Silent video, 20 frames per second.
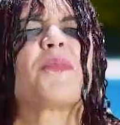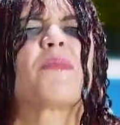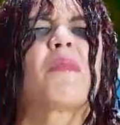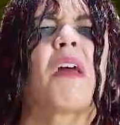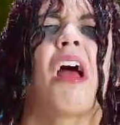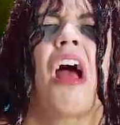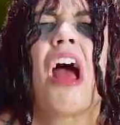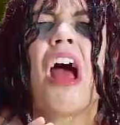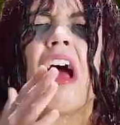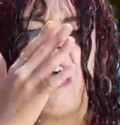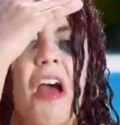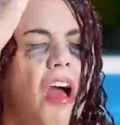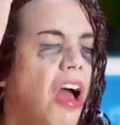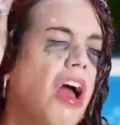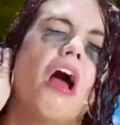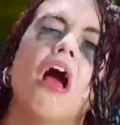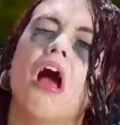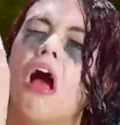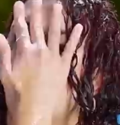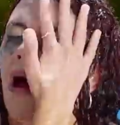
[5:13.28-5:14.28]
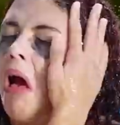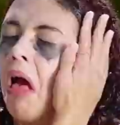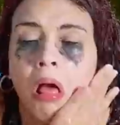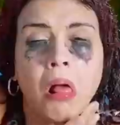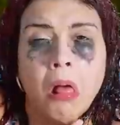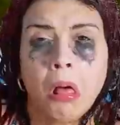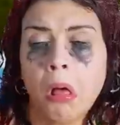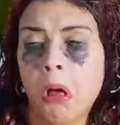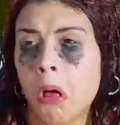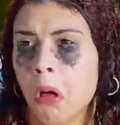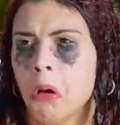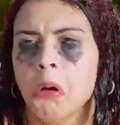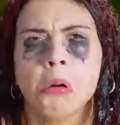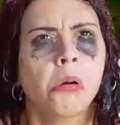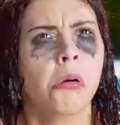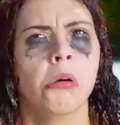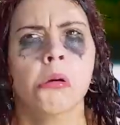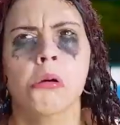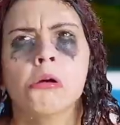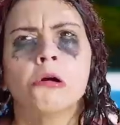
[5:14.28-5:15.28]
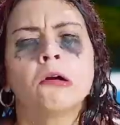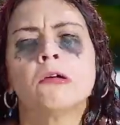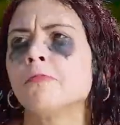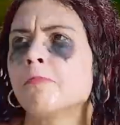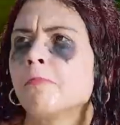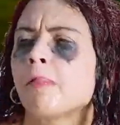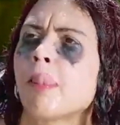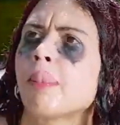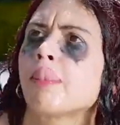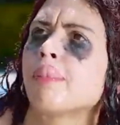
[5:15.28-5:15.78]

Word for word: Neither one is better than the other. These two types of